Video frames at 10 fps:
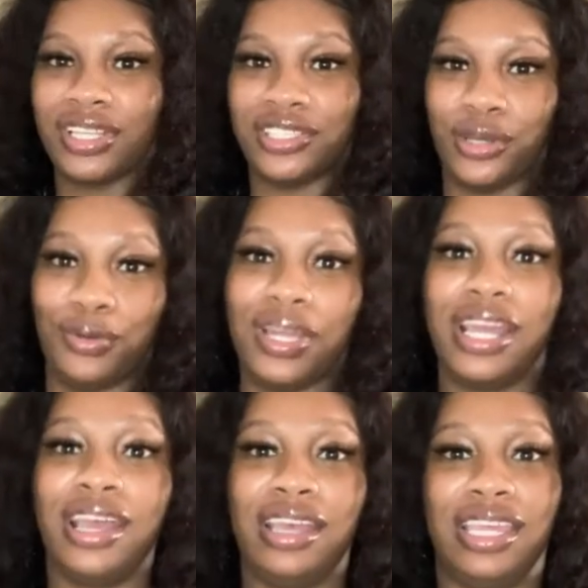So
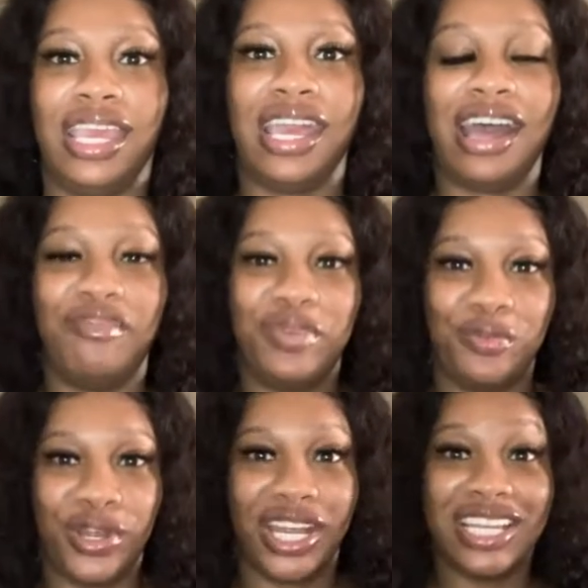yeah, I've been
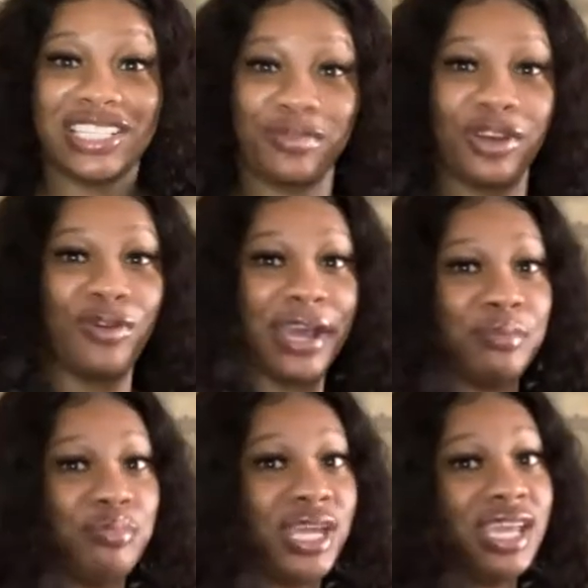wearing this one quite
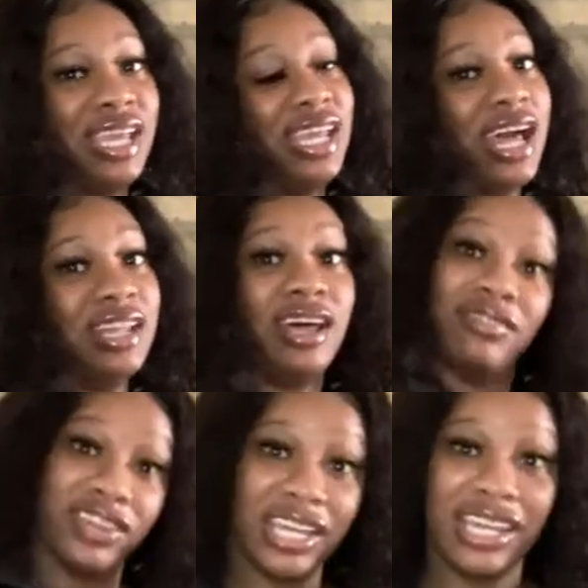a bit and I love
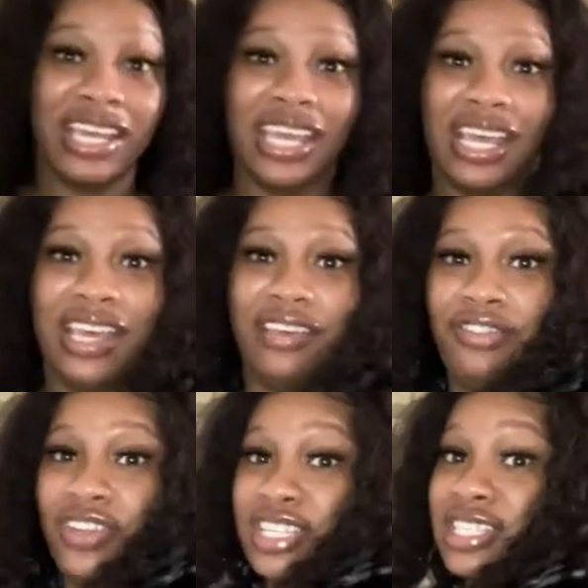it.
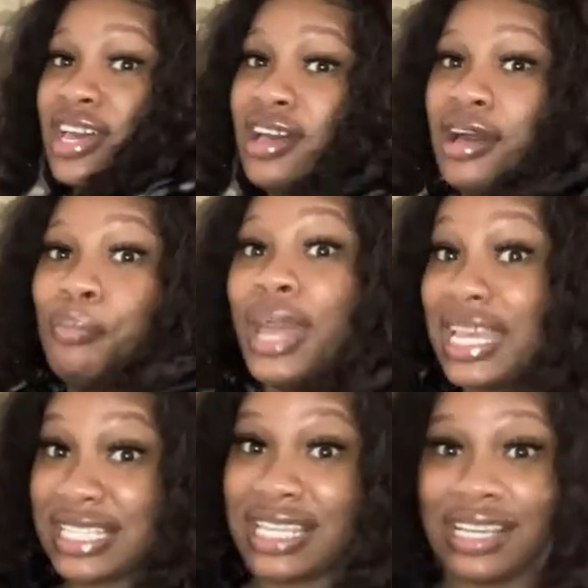It fits
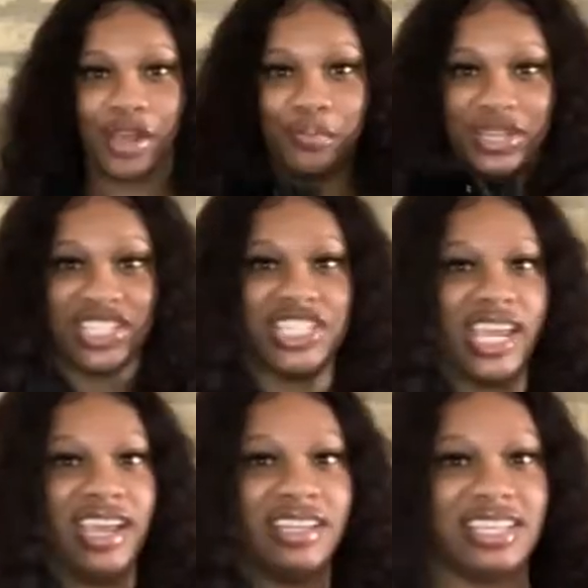amazing. But
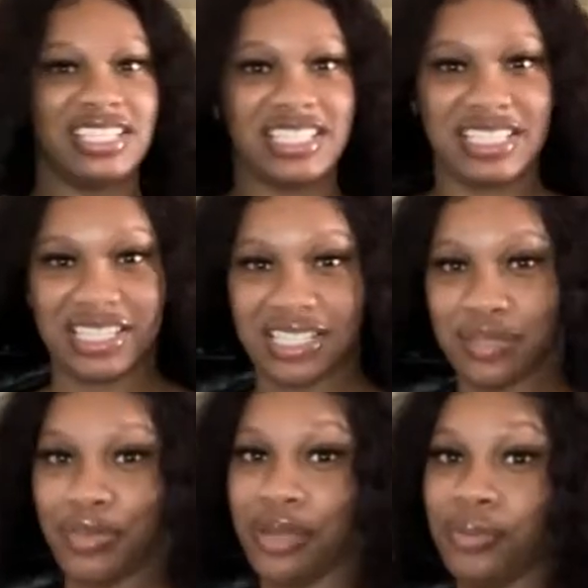yeah, this is this
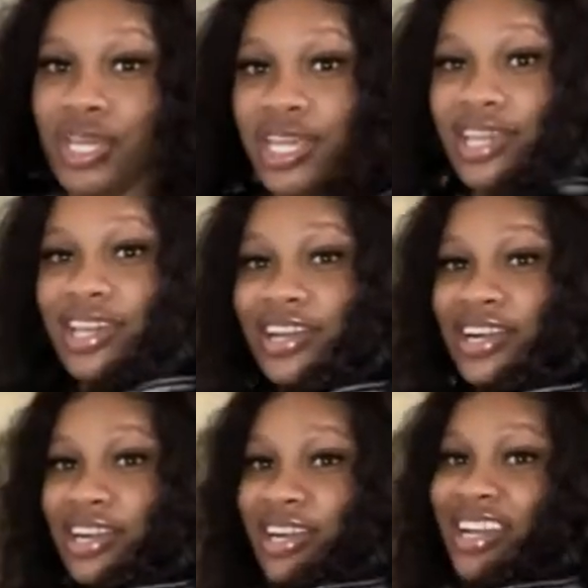baby
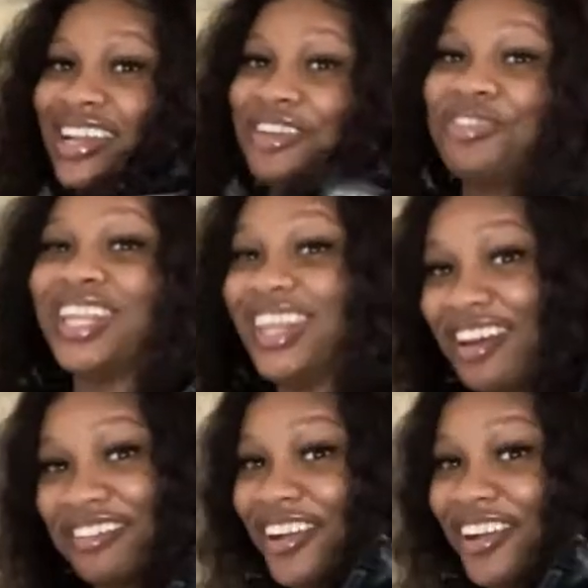here and we love